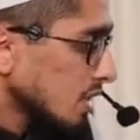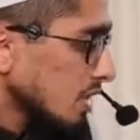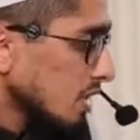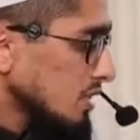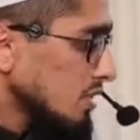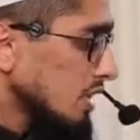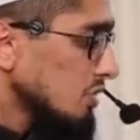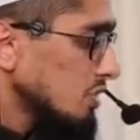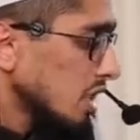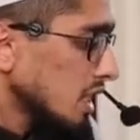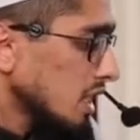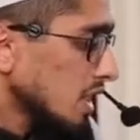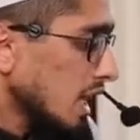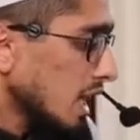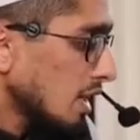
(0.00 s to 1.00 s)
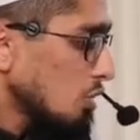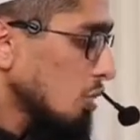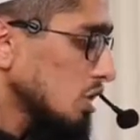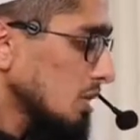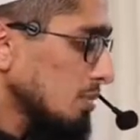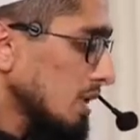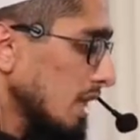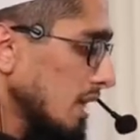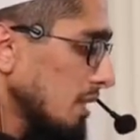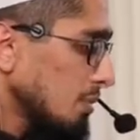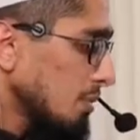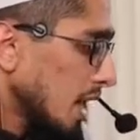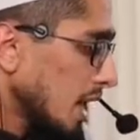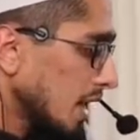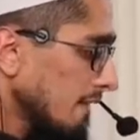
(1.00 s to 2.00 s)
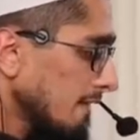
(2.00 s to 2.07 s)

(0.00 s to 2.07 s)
So then you take that, you multiply it by